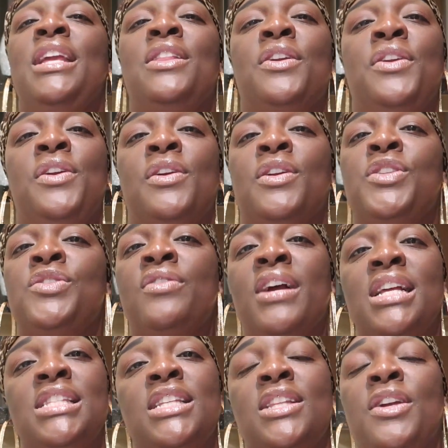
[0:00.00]
either you're
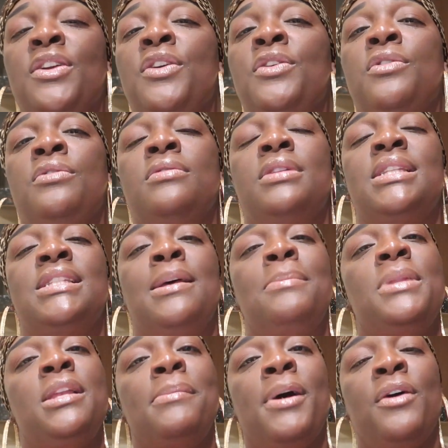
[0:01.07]
trying to learn
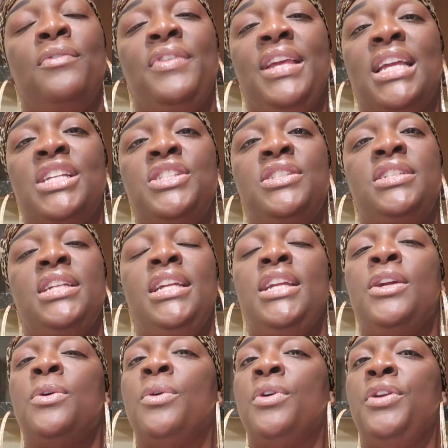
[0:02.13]
something about
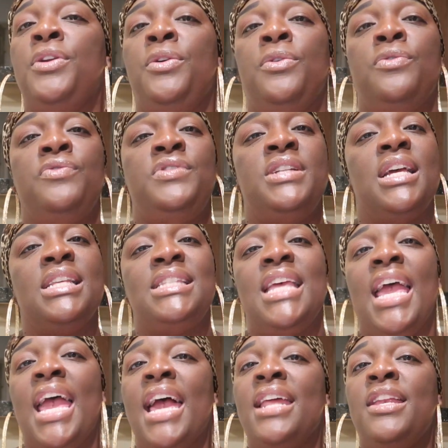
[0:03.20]
VSG or you just
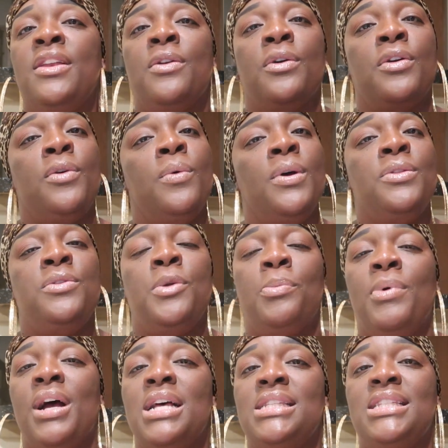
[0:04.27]
had it or going through the
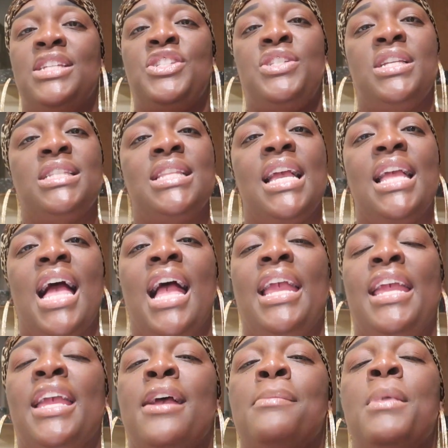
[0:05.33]
process just like I
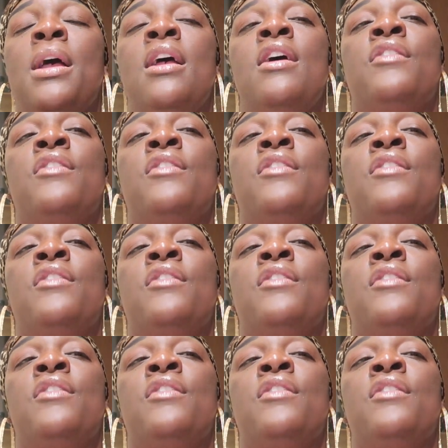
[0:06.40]
am.